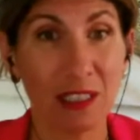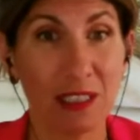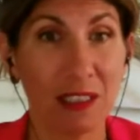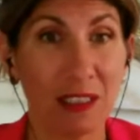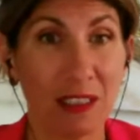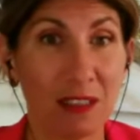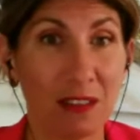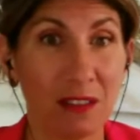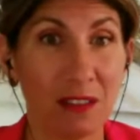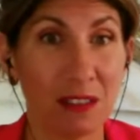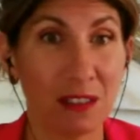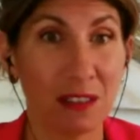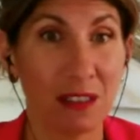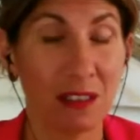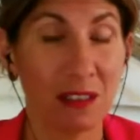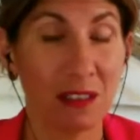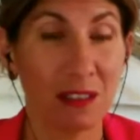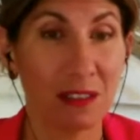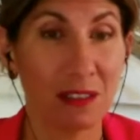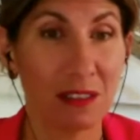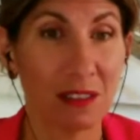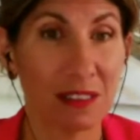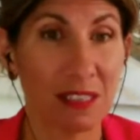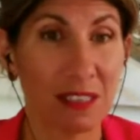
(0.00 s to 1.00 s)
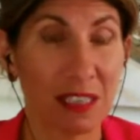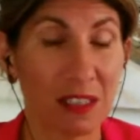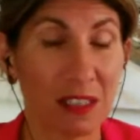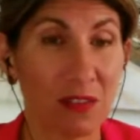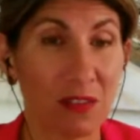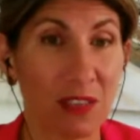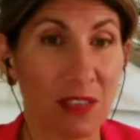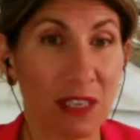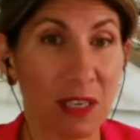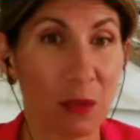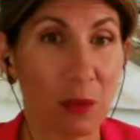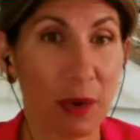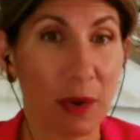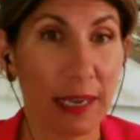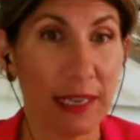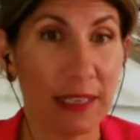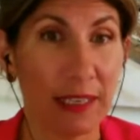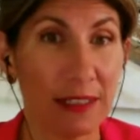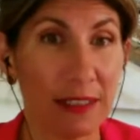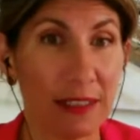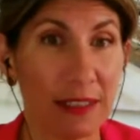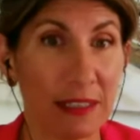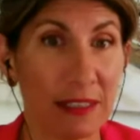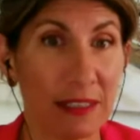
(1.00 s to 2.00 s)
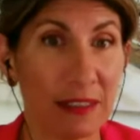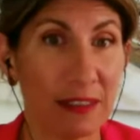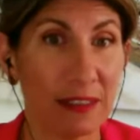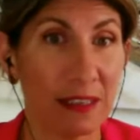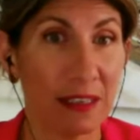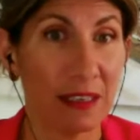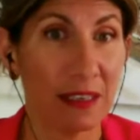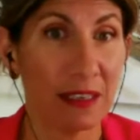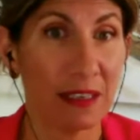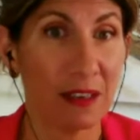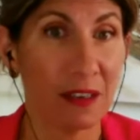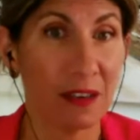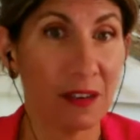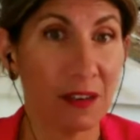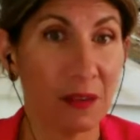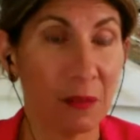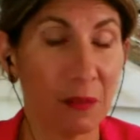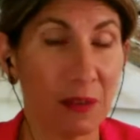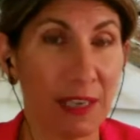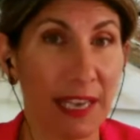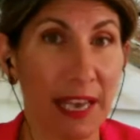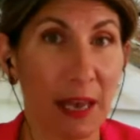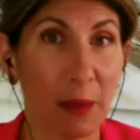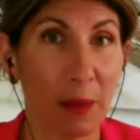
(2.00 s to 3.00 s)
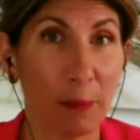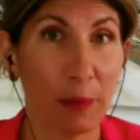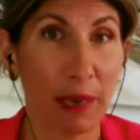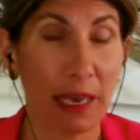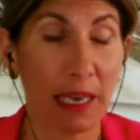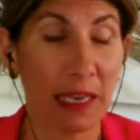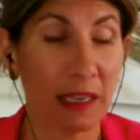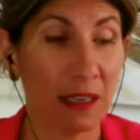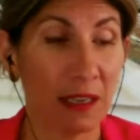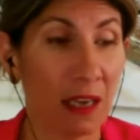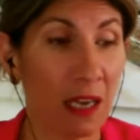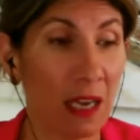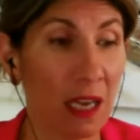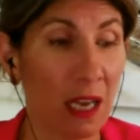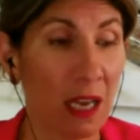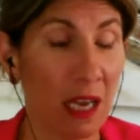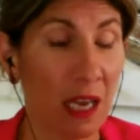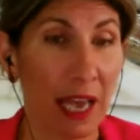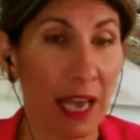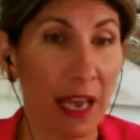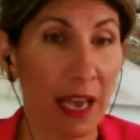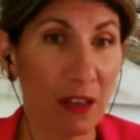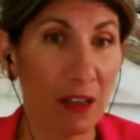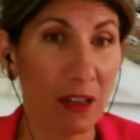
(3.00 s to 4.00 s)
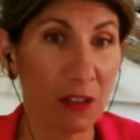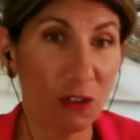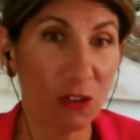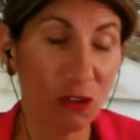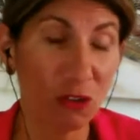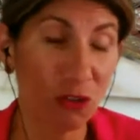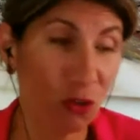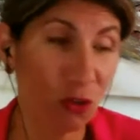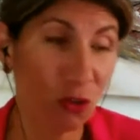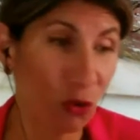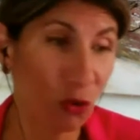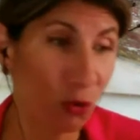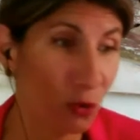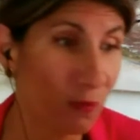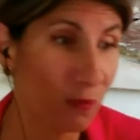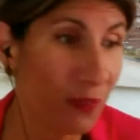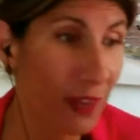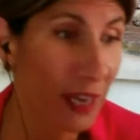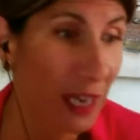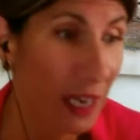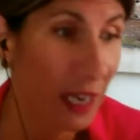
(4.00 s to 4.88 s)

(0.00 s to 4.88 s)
They didn't successfully raise, and their campaign ends soon.